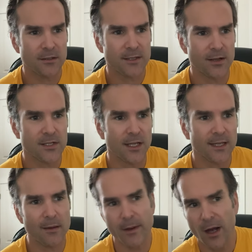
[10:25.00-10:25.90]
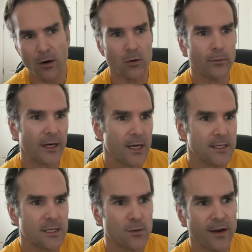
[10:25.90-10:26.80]
houses like that. My uncle, my
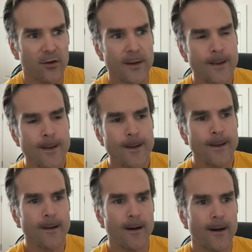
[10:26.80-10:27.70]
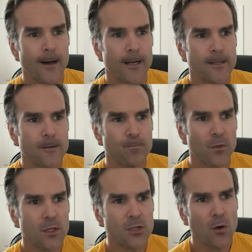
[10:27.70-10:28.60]
cousins, whatever.
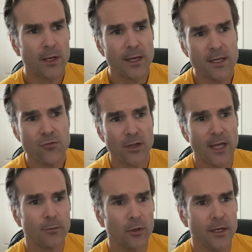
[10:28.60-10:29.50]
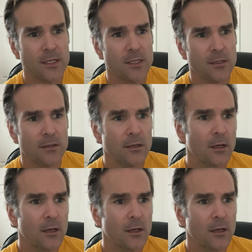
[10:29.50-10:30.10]
So it is relatable. It is.